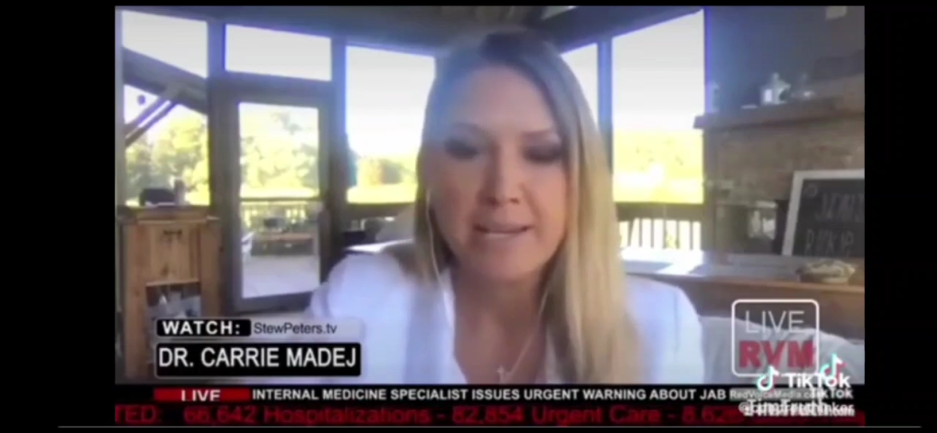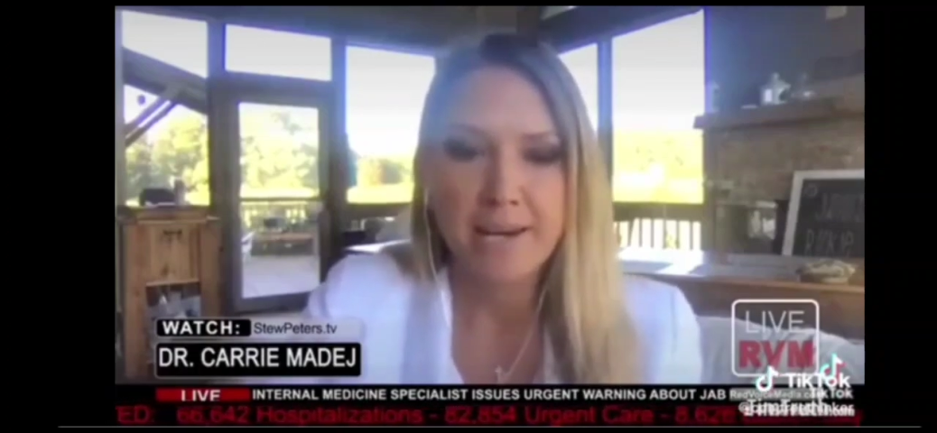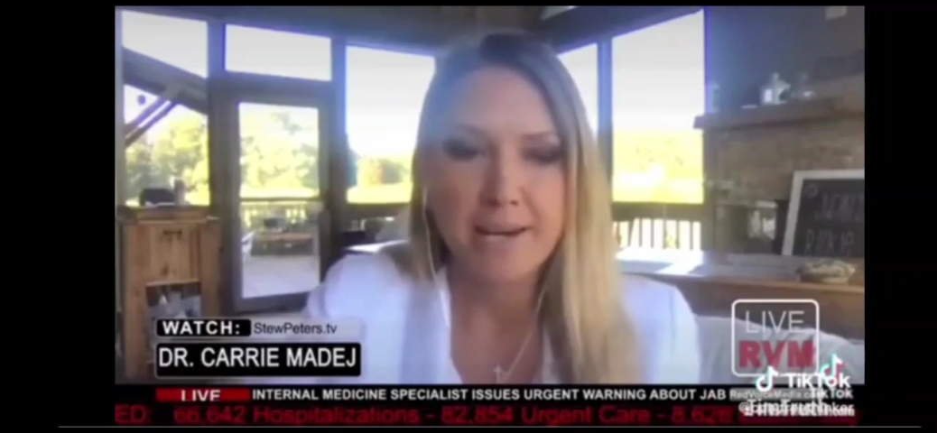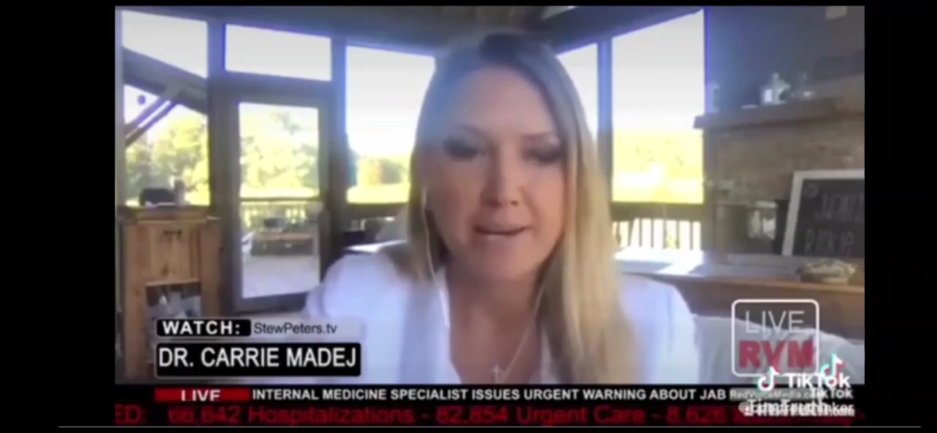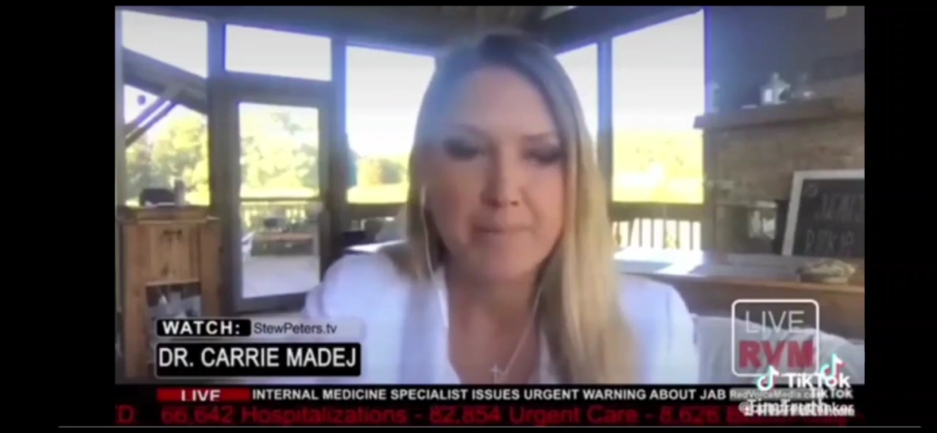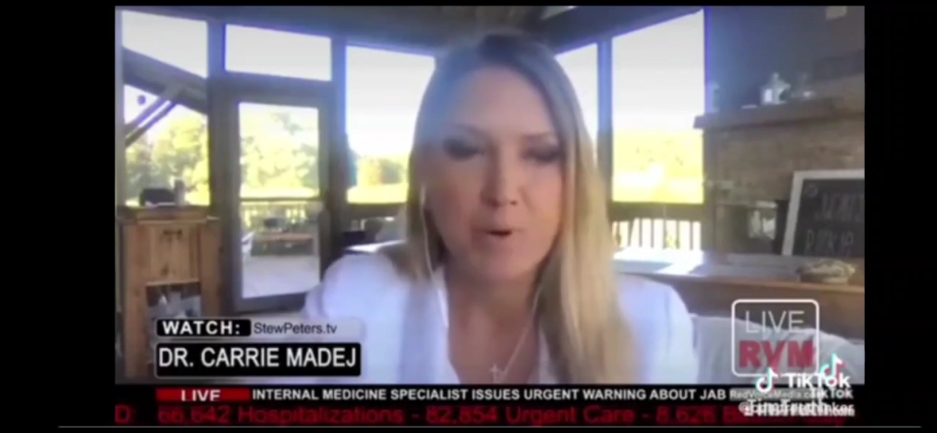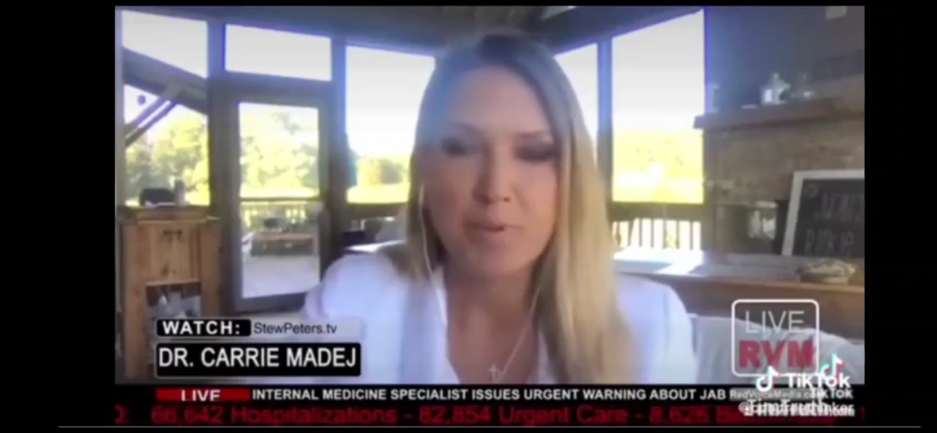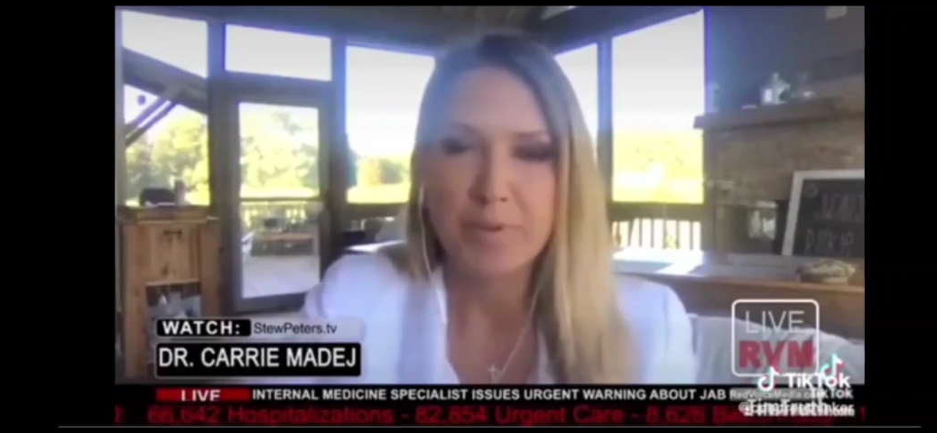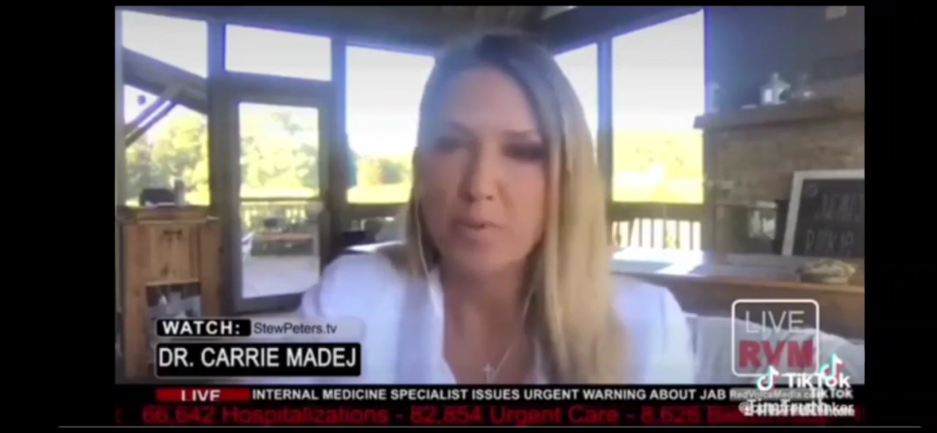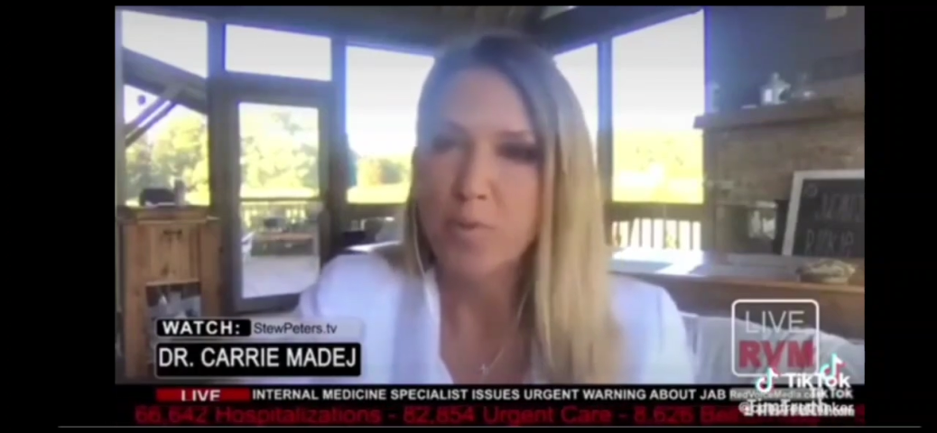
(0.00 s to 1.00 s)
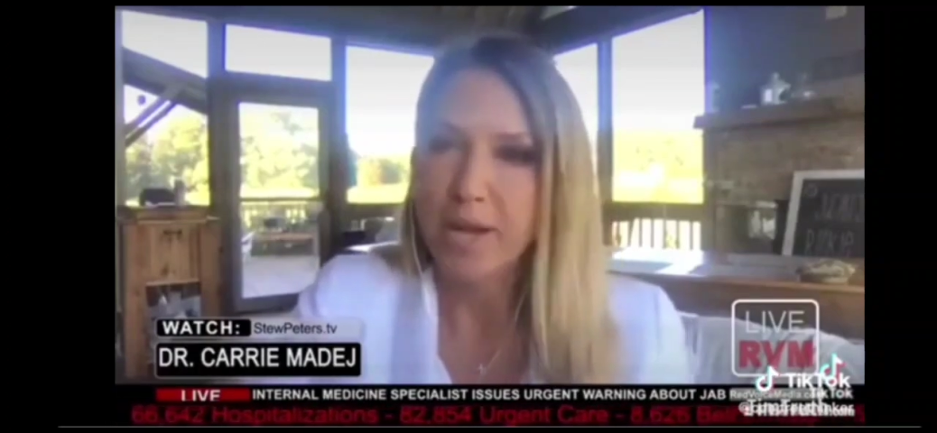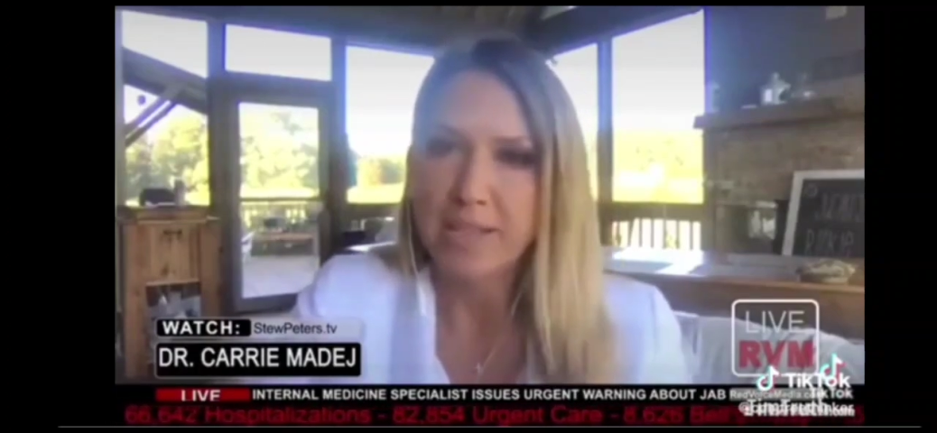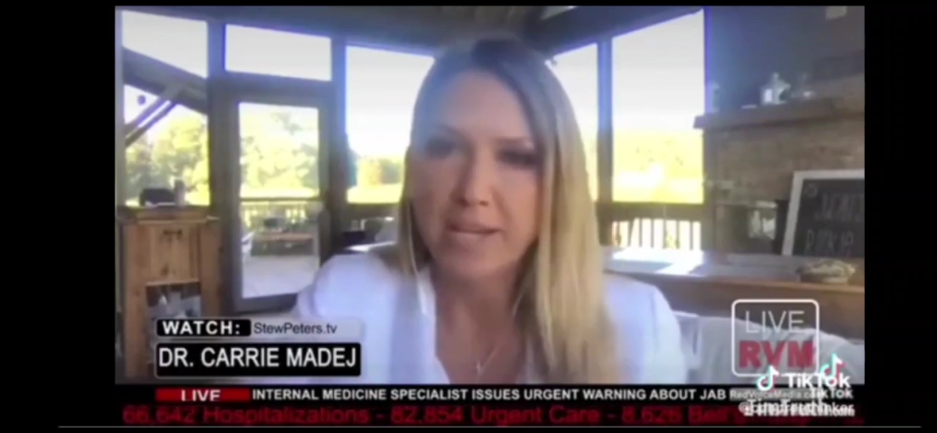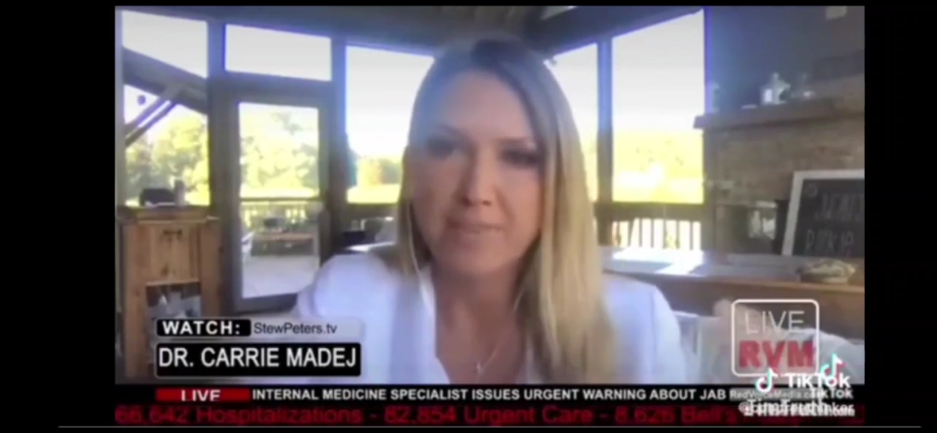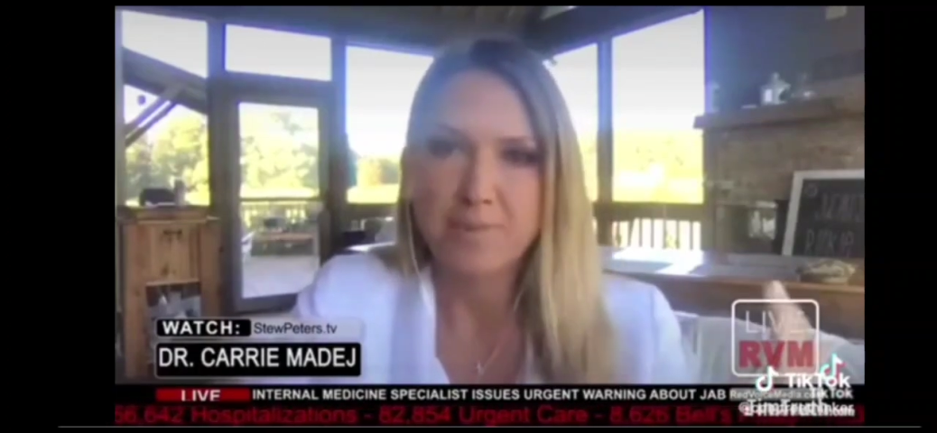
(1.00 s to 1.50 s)
Only the white
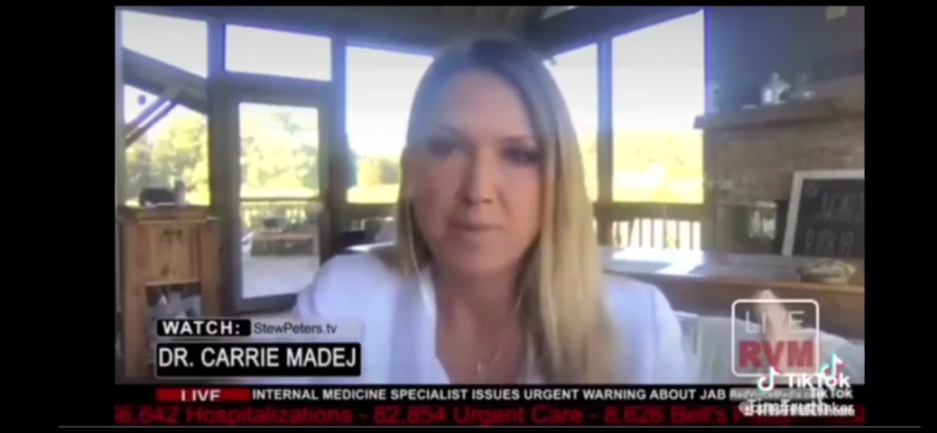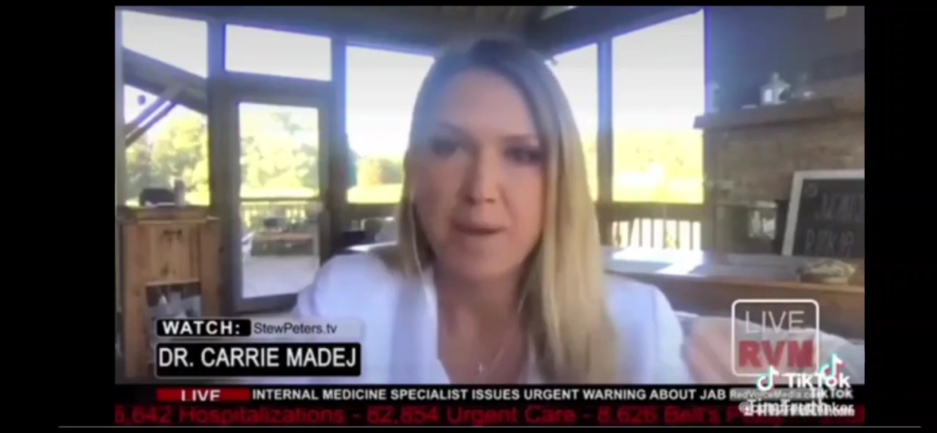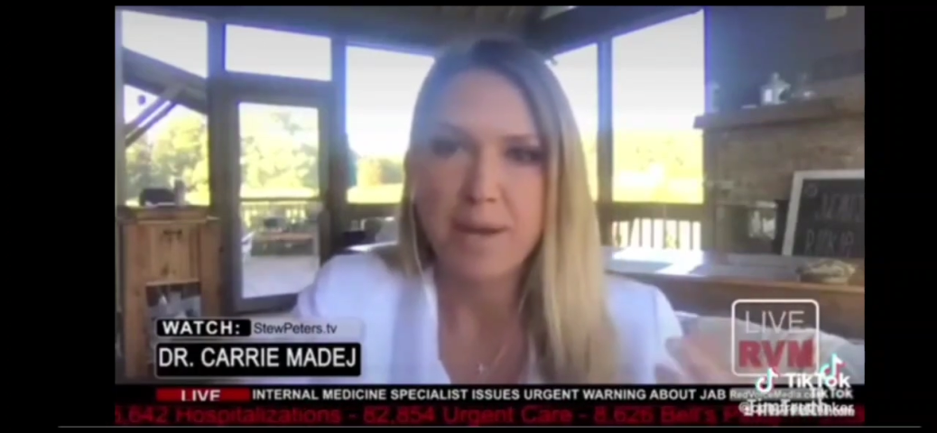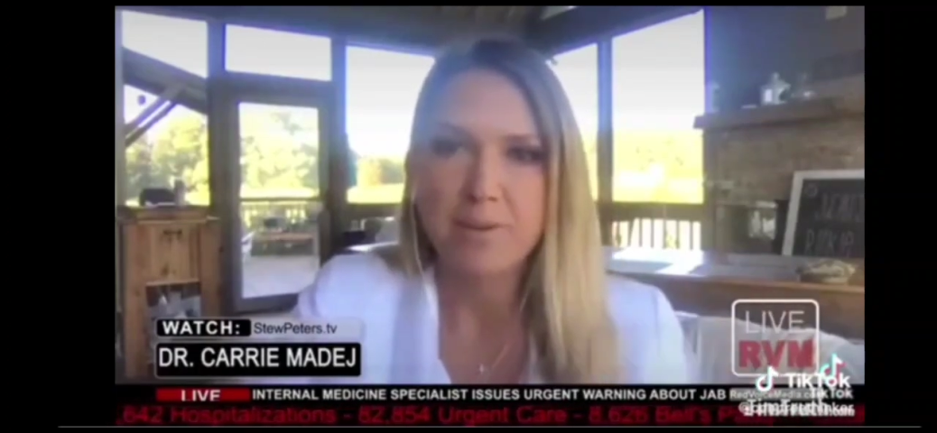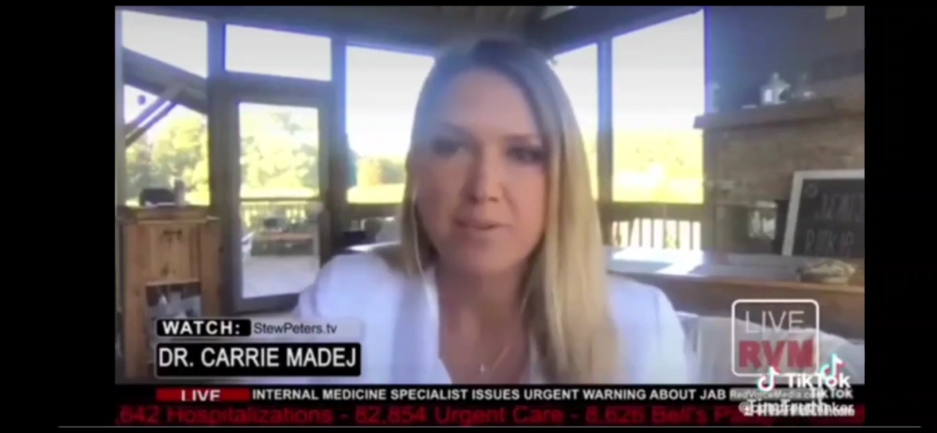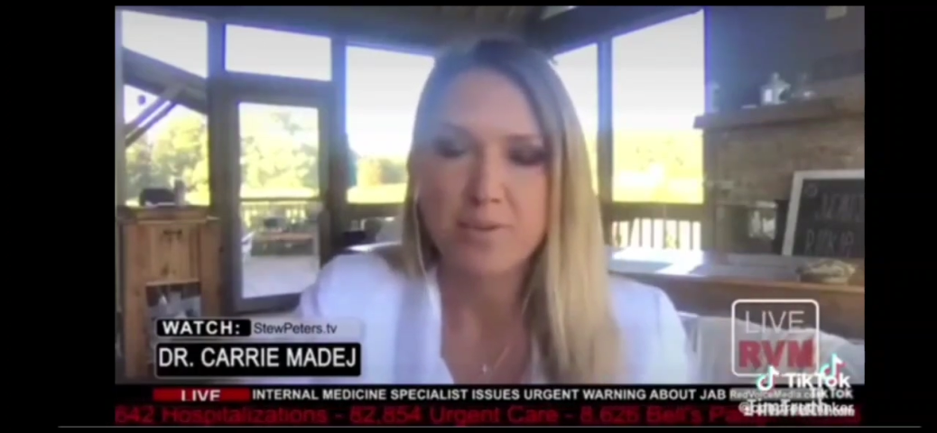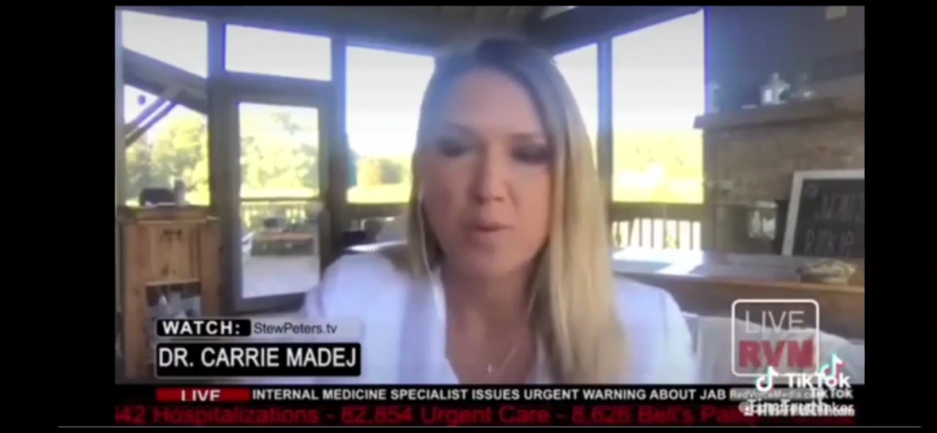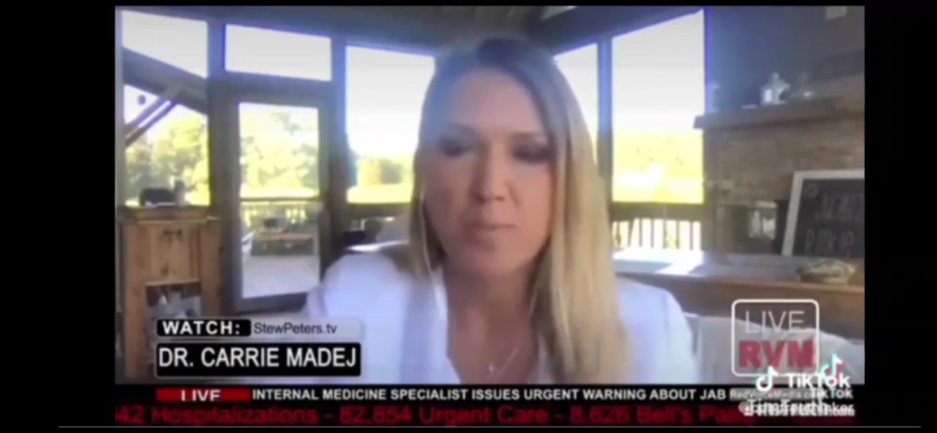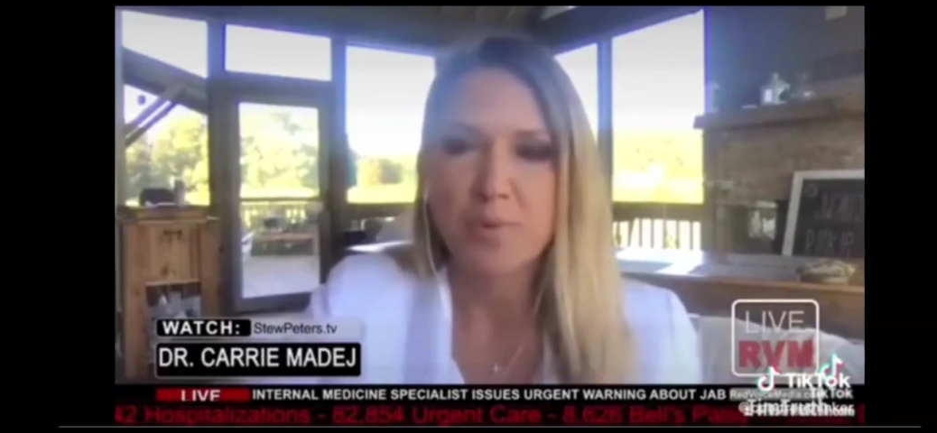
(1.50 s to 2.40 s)
light for the microscope.